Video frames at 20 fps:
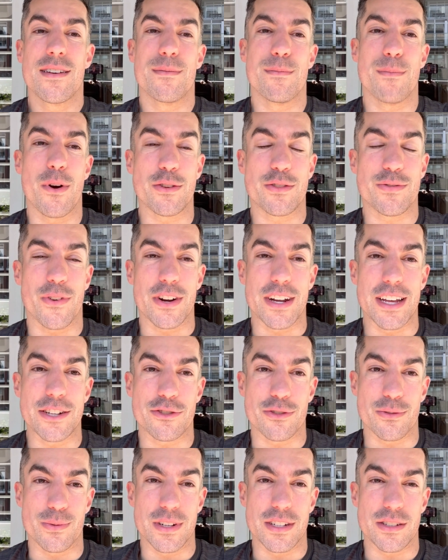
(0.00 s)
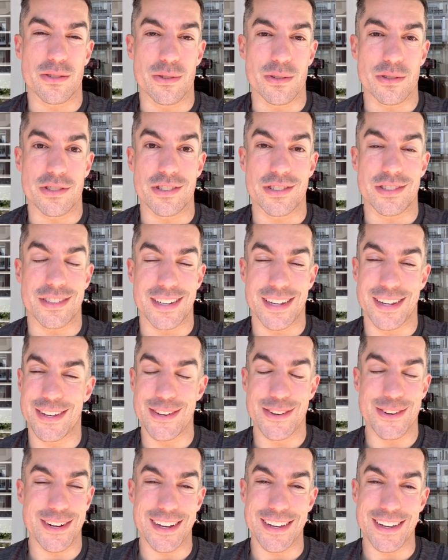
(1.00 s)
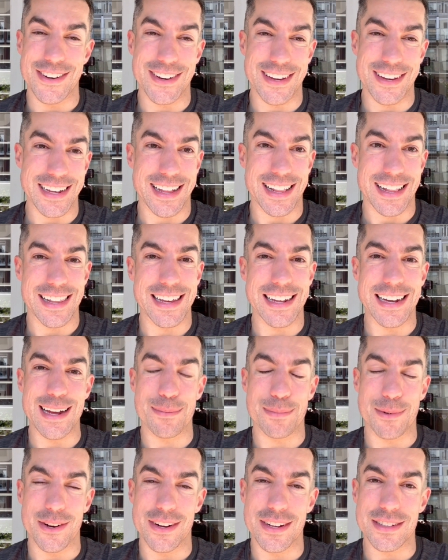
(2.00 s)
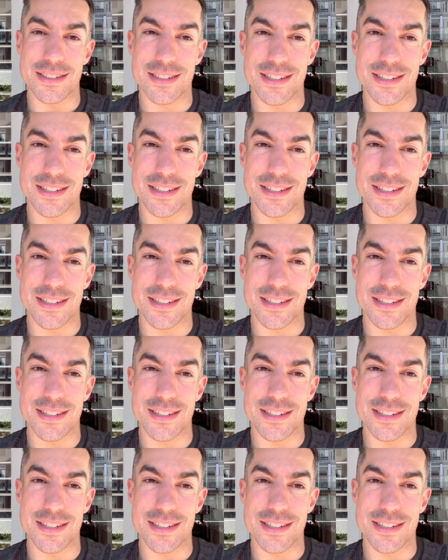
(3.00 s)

most financial resources, you're, you're going to clean up, guys.